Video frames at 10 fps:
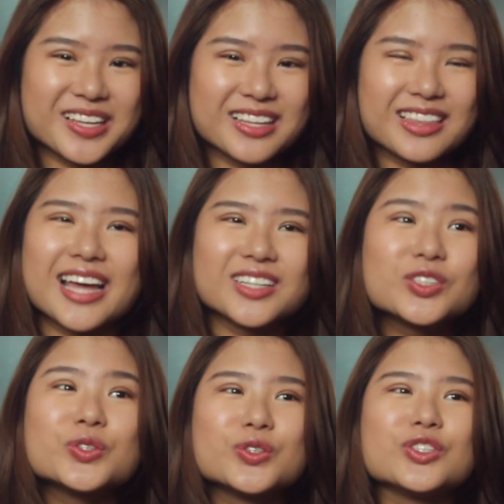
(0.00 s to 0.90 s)
then
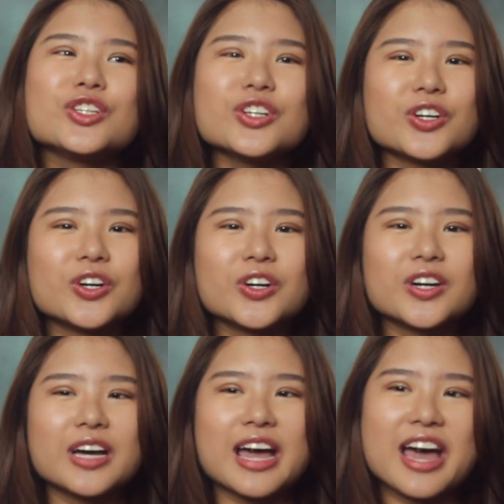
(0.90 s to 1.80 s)
to, you
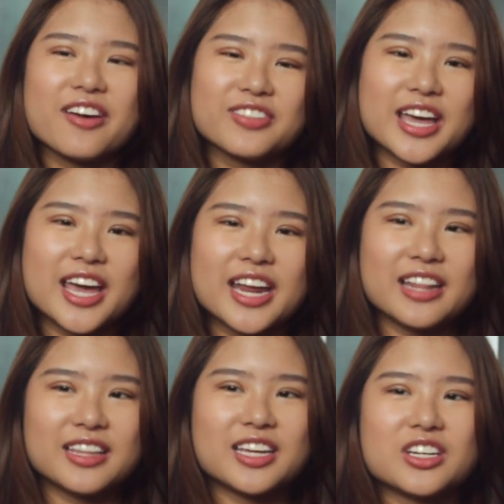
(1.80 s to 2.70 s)
know, have that
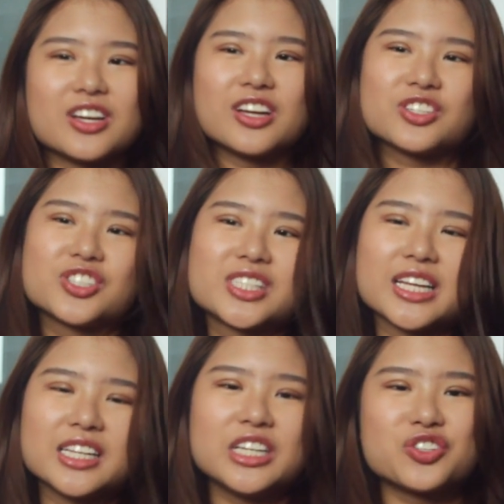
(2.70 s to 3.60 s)
and then
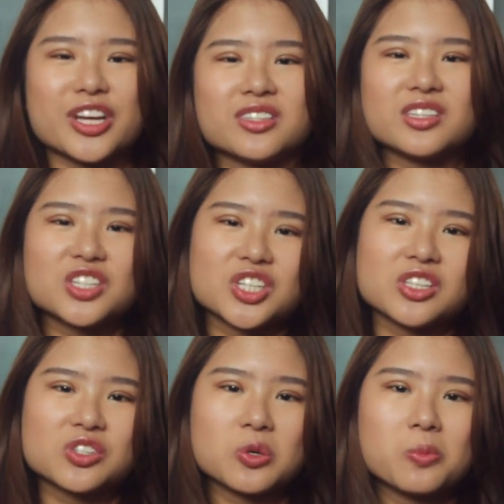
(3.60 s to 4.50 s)
suddenly transition
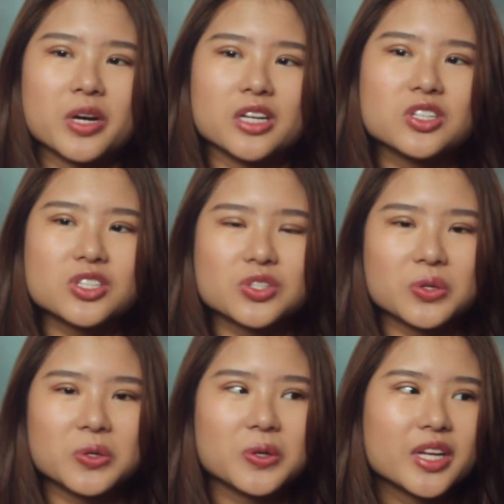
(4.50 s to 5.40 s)
so much.
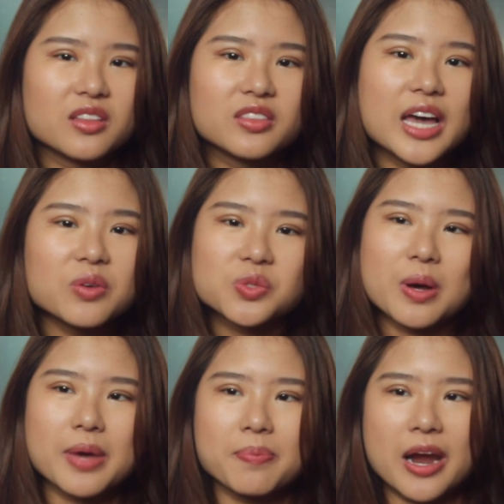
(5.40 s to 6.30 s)
So that was
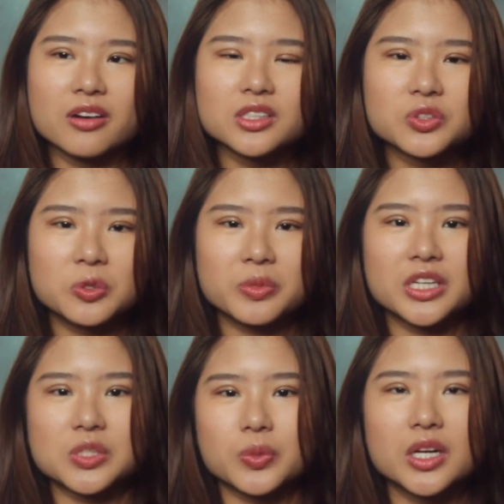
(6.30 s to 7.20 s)
what my parents told me
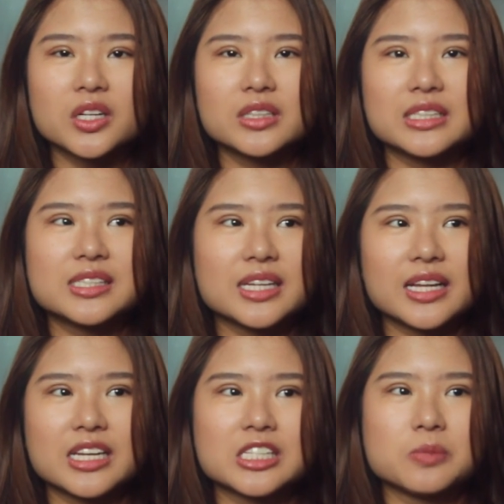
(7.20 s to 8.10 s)
as well. They said
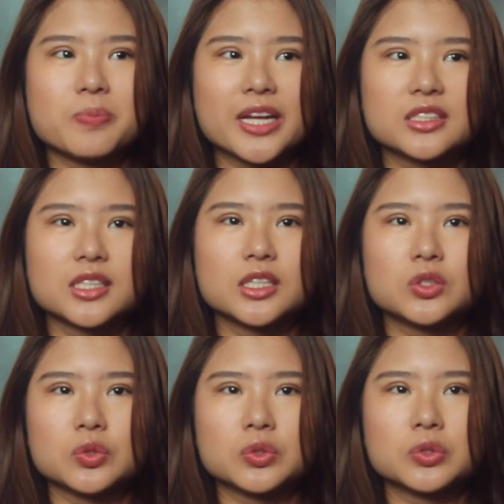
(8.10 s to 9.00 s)
like it's better
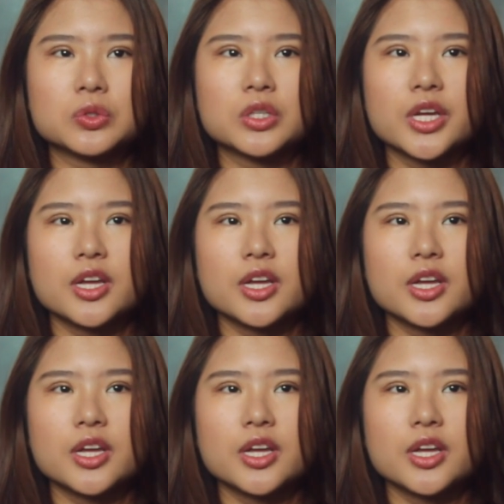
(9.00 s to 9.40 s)
to